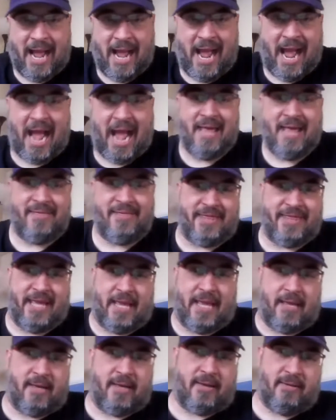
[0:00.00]
I
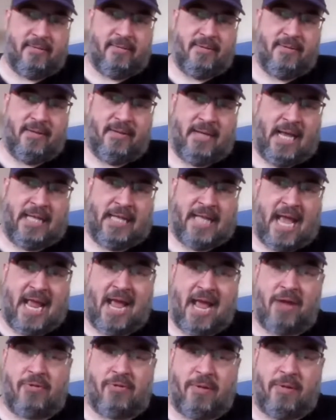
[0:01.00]
think, and
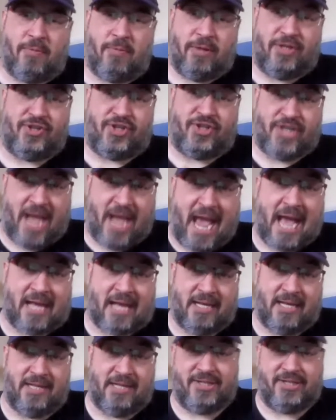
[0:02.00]
I agree with
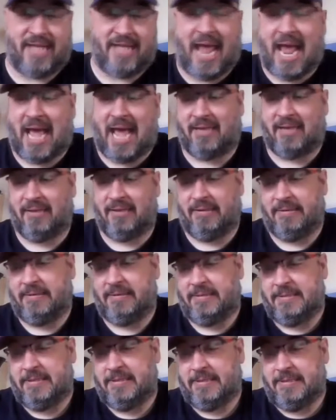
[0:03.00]
Shaq, his dad,
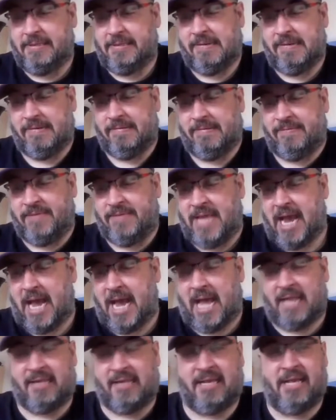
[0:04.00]

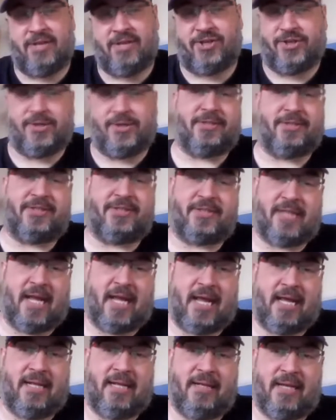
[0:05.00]
that he should have
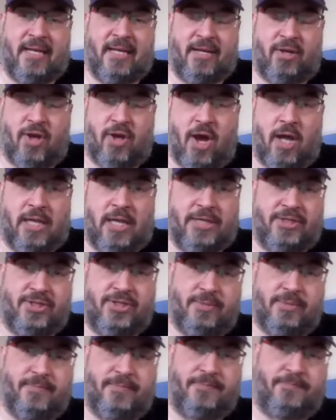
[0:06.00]
stayed in college.